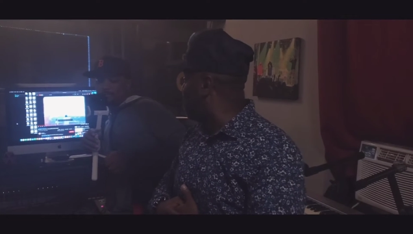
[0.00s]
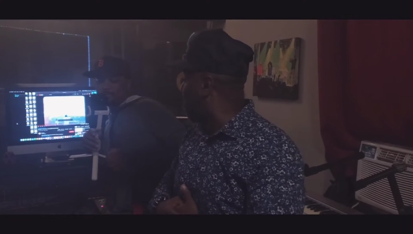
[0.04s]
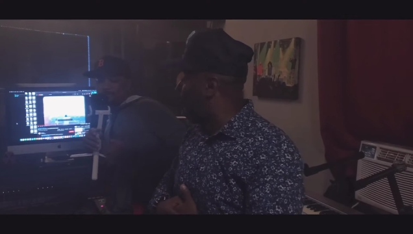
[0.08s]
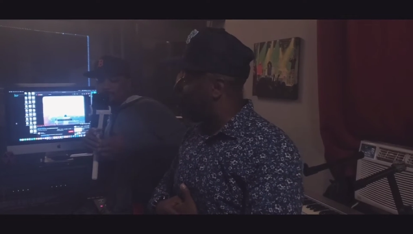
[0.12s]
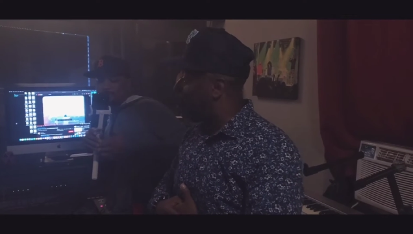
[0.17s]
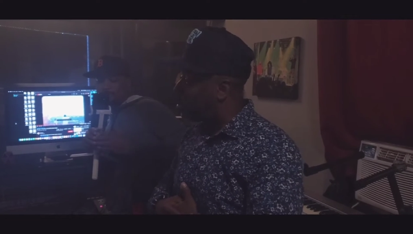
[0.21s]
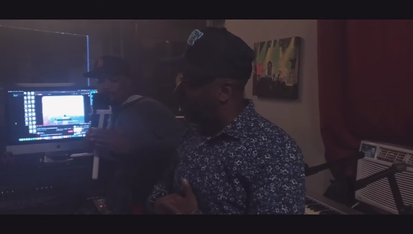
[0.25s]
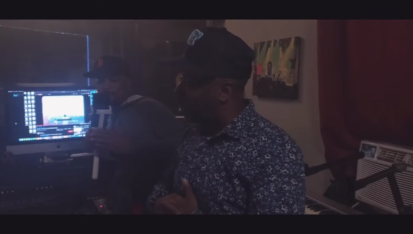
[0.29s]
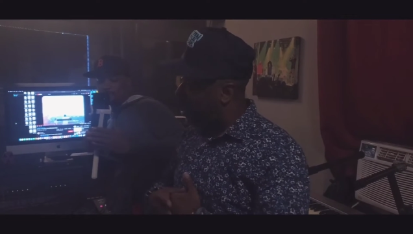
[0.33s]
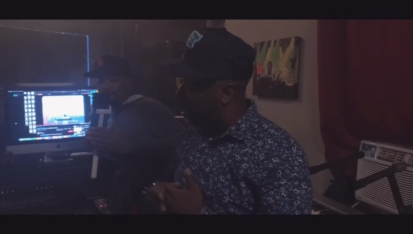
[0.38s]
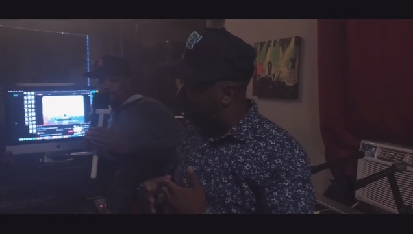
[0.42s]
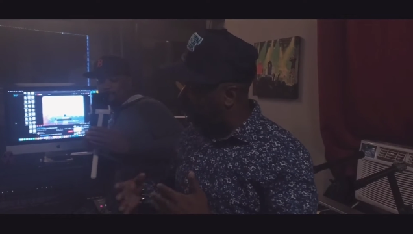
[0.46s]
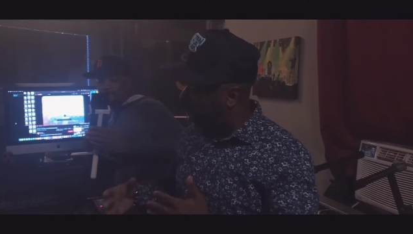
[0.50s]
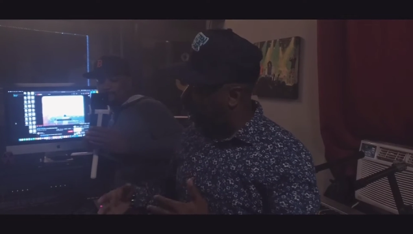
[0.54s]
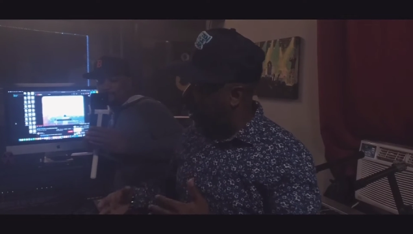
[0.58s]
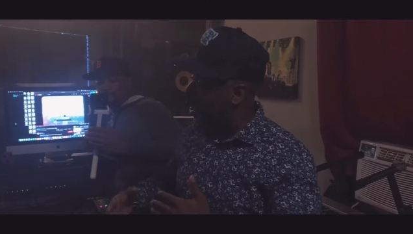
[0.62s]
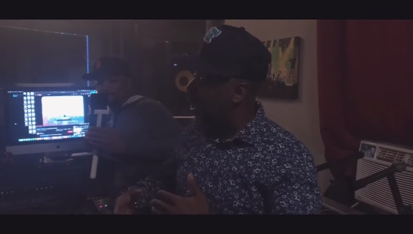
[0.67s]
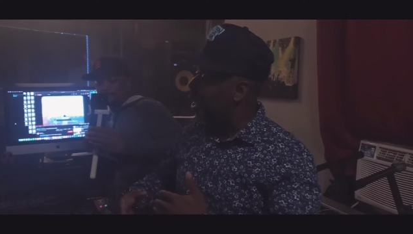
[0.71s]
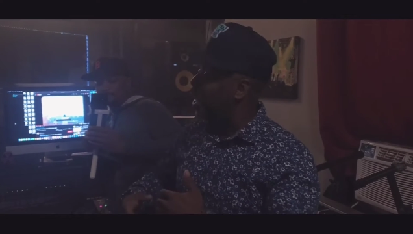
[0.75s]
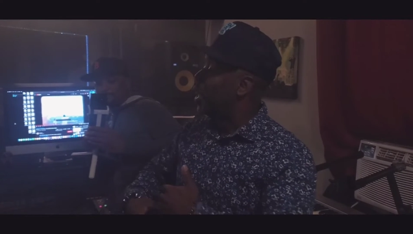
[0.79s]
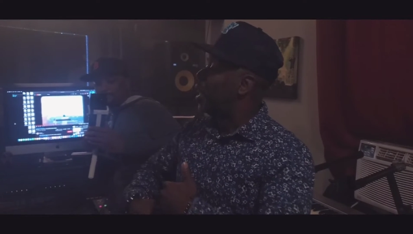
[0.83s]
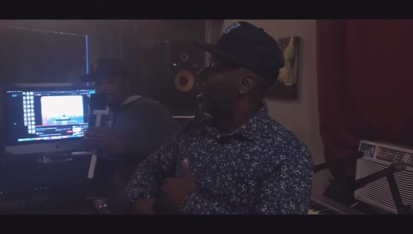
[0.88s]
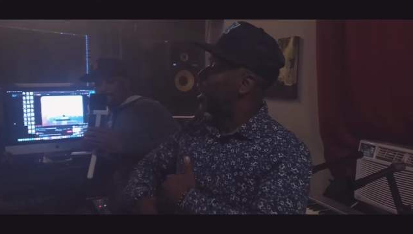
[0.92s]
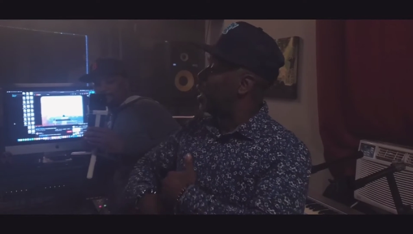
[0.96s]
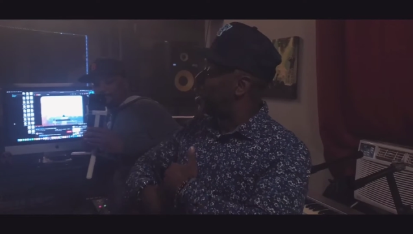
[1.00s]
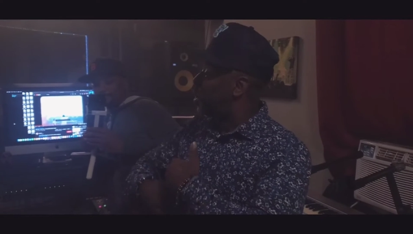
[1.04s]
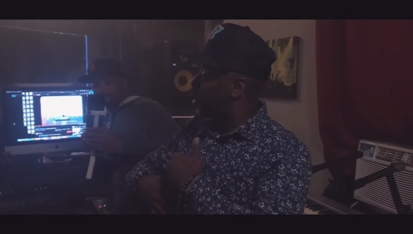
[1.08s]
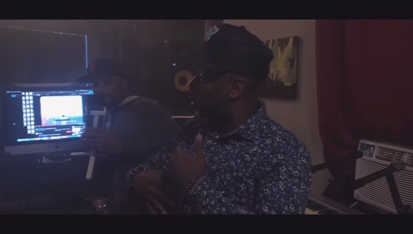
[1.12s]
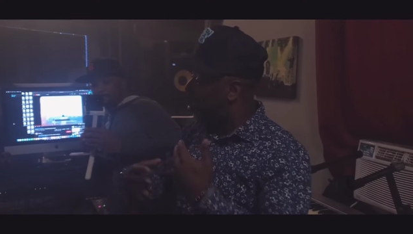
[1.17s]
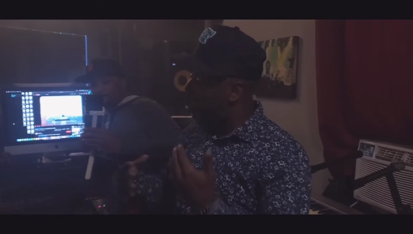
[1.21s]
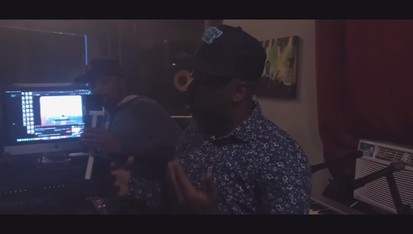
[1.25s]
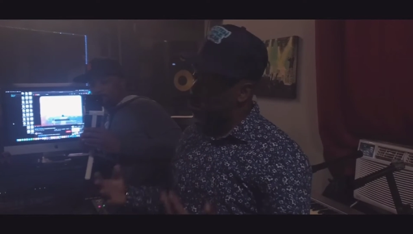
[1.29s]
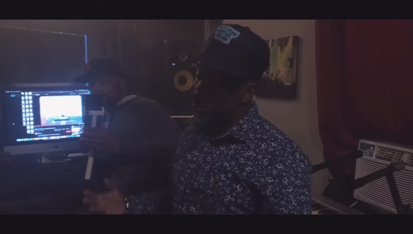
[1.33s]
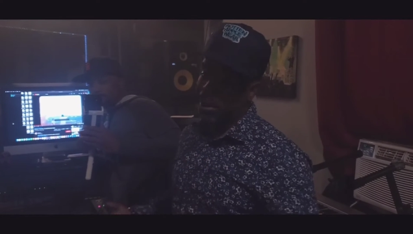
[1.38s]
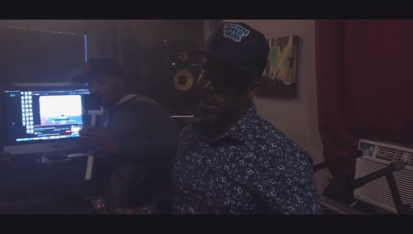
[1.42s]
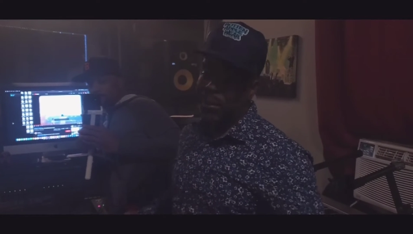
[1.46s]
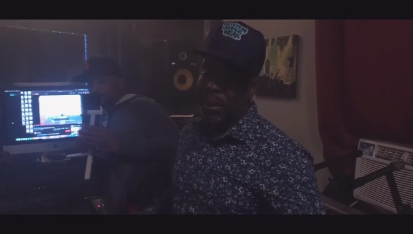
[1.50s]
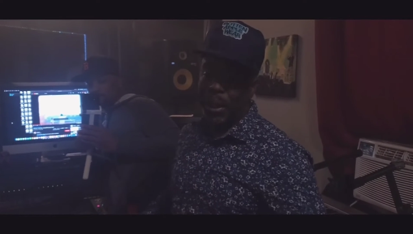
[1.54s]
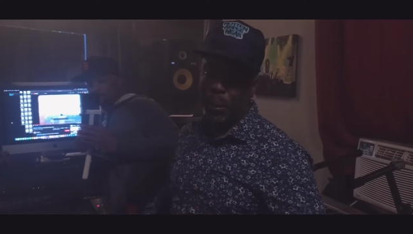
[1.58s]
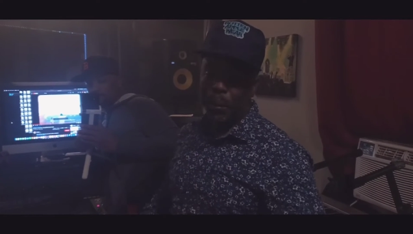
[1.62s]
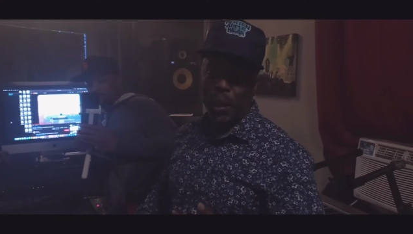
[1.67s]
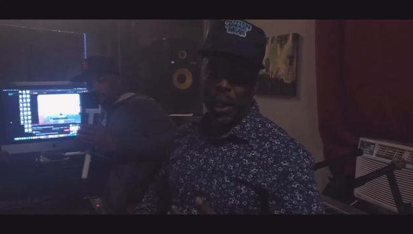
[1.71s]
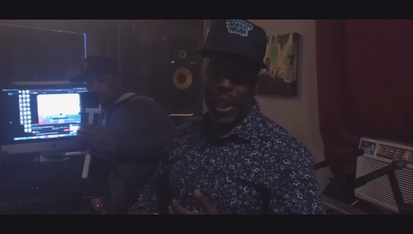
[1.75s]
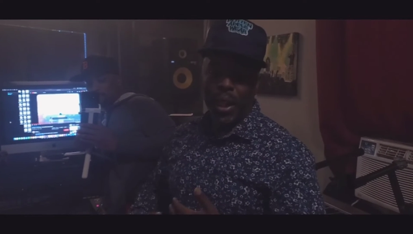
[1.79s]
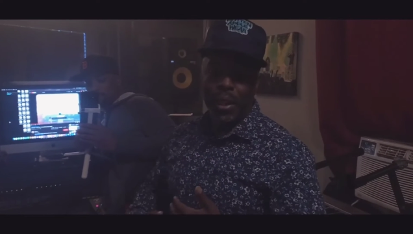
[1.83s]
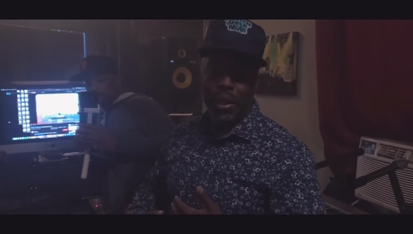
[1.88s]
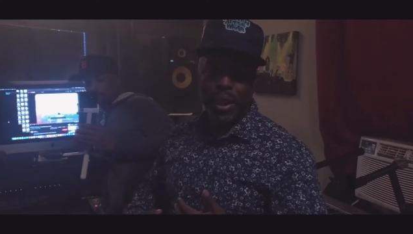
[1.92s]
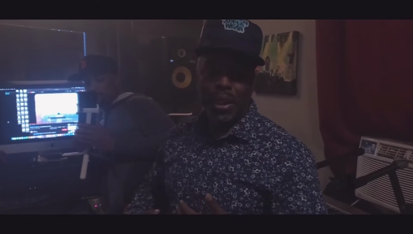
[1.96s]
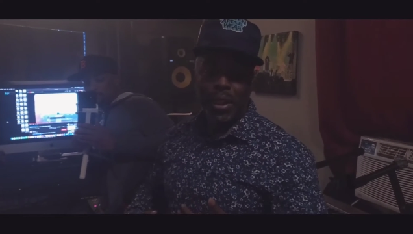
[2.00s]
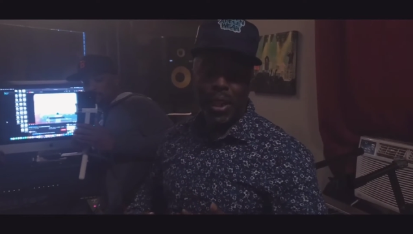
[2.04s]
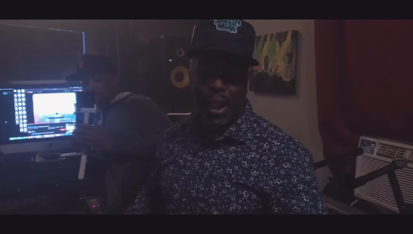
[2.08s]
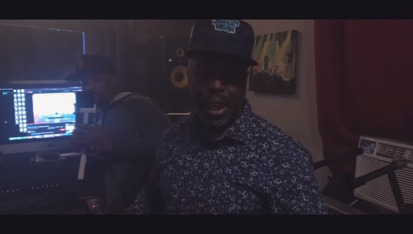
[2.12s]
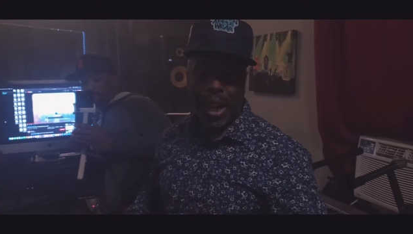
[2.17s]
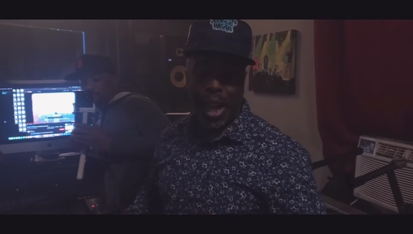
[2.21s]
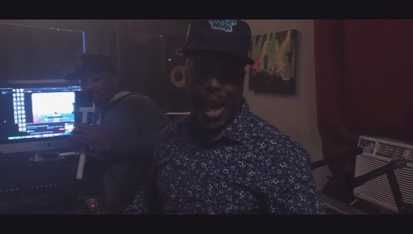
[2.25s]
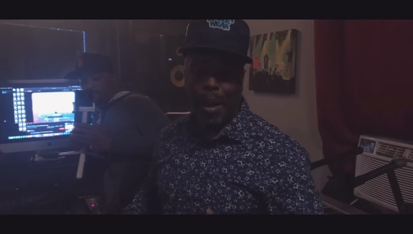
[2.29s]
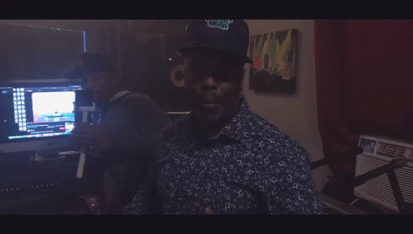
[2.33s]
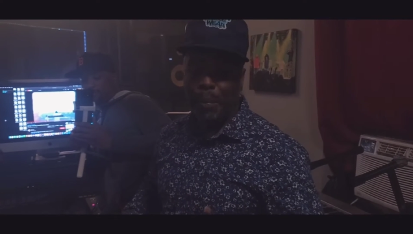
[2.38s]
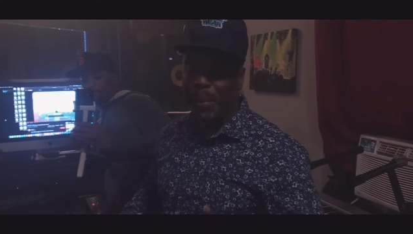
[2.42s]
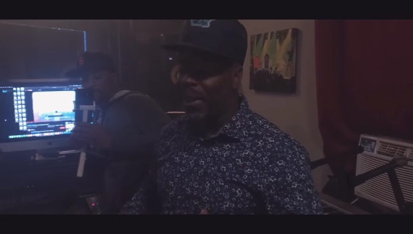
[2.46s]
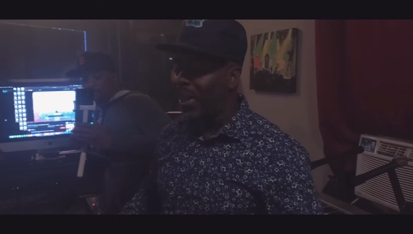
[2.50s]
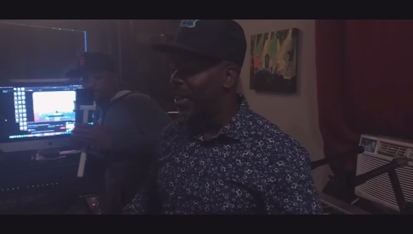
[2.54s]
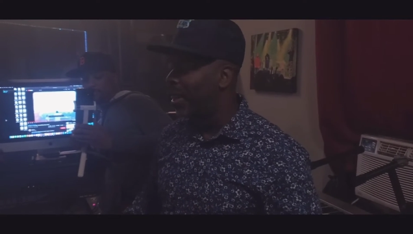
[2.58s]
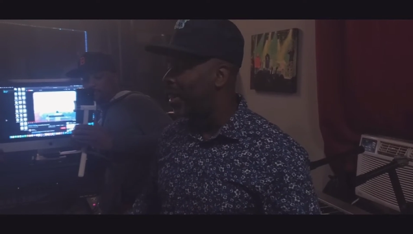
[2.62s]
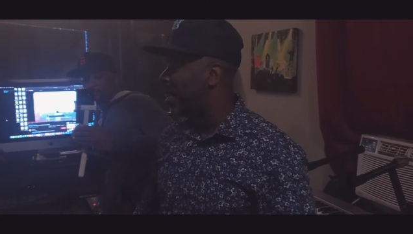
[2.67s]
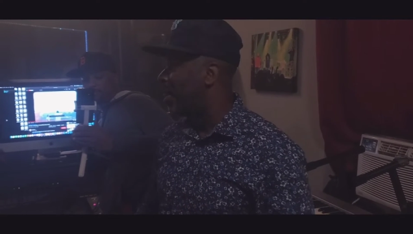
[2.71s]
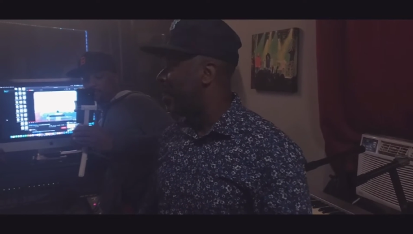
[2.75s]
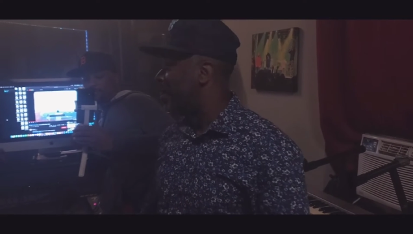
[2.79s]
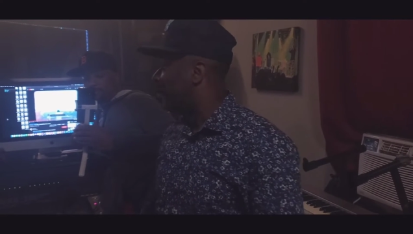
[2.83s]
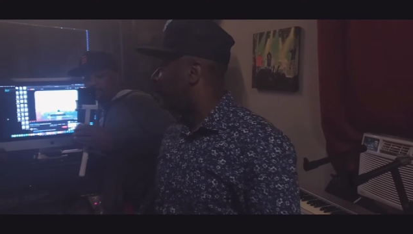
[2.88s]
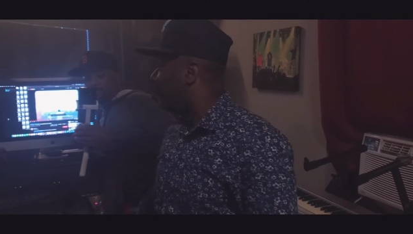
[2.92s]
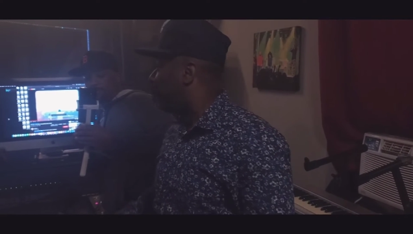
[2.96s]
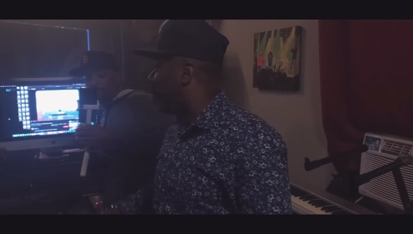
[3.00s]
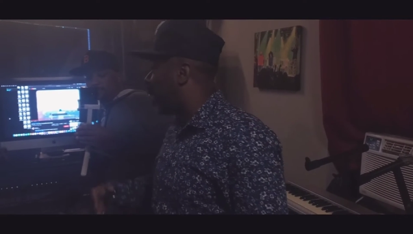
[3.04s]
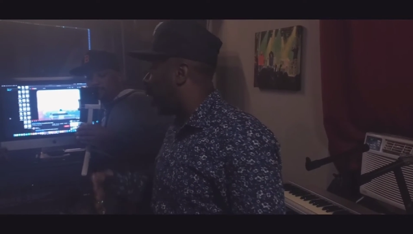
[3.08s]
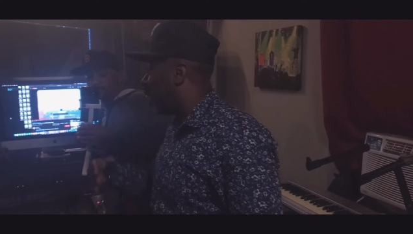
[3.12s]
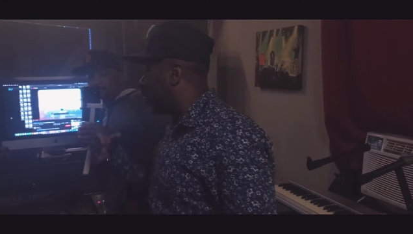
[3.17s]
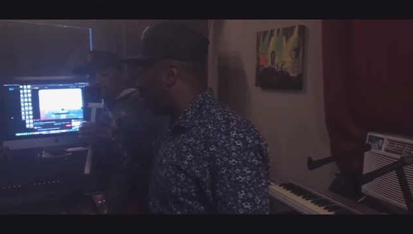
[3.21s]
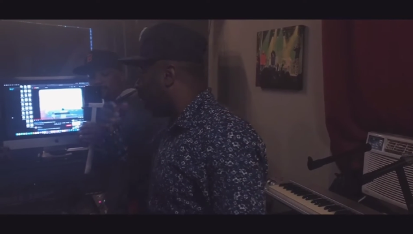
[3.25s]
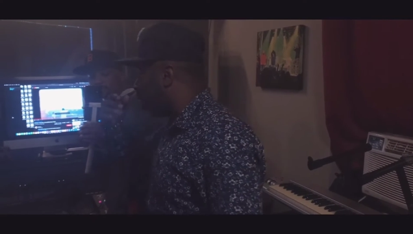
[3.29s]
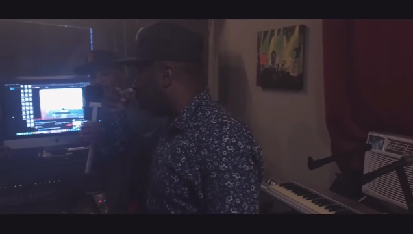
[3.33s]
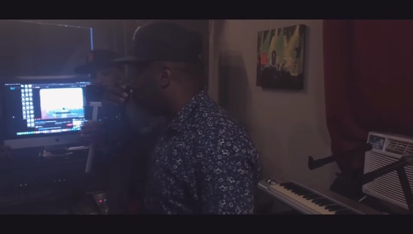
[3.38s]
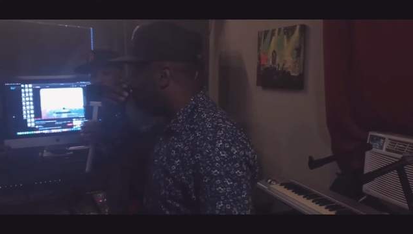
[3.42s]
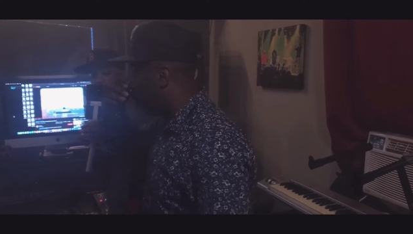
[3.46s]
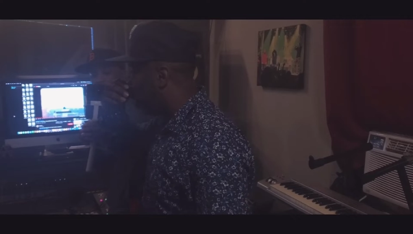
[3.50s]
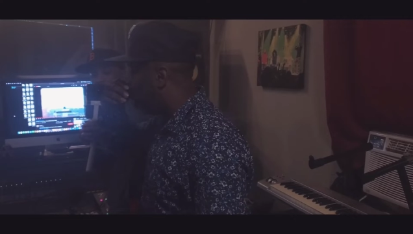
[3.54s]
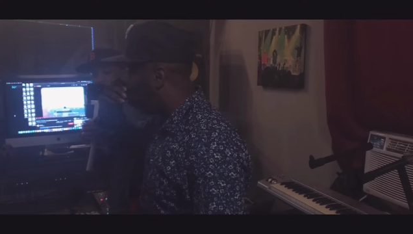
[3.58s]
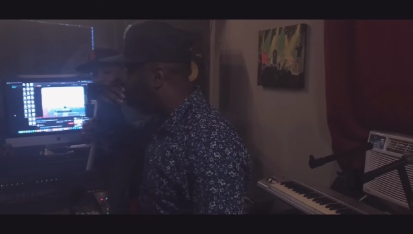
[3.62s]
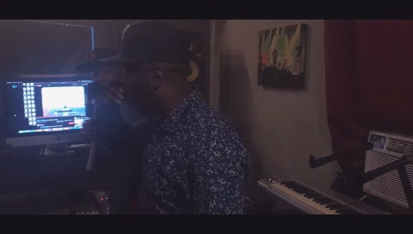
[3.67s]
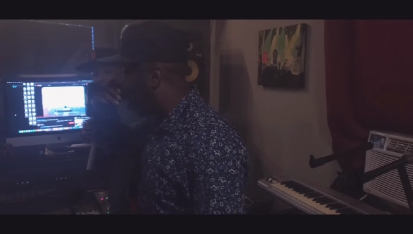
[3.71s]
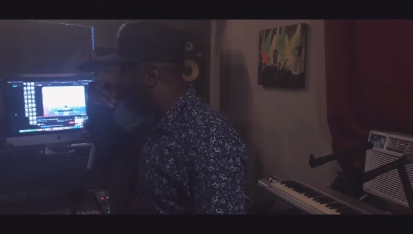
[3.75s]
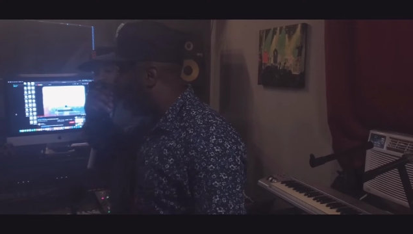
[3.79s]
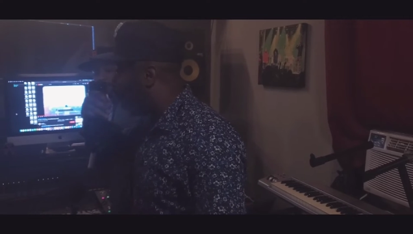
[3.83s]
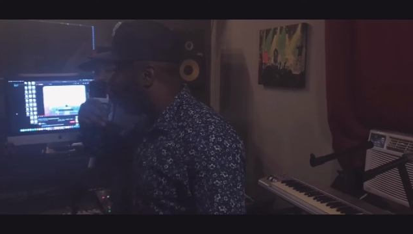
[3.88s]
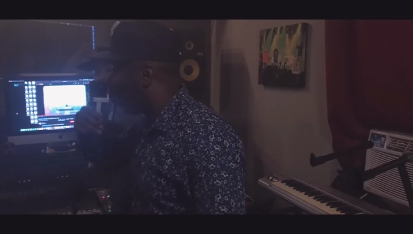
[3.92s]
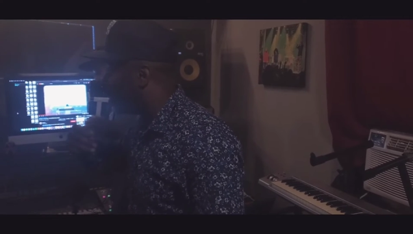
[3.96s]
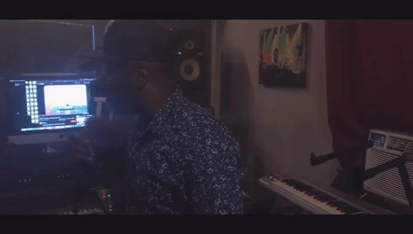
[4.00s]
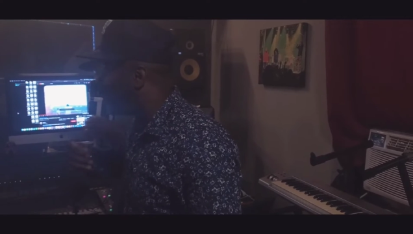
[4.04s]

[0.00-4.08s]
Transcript: (no speaker visible)